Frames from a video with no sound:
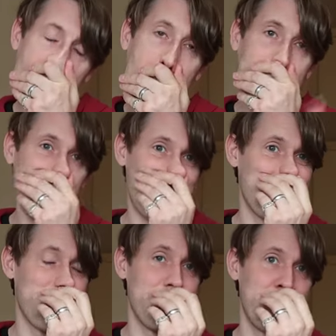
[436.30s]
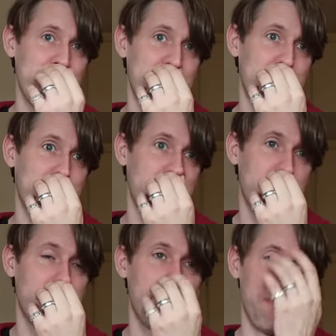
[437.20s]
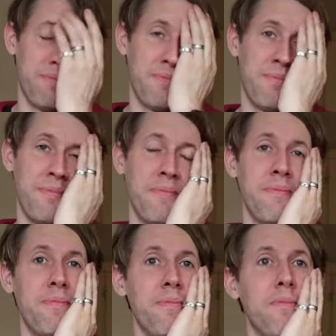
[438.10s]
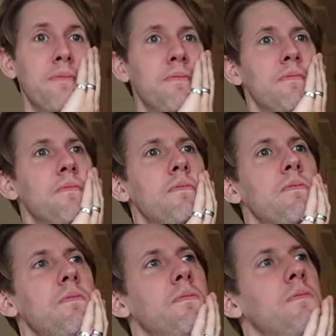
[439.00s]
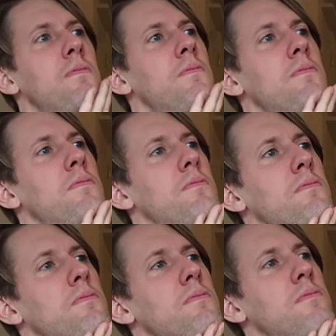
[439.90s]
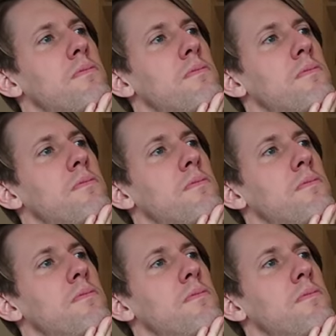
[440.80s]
This person isn't speaking.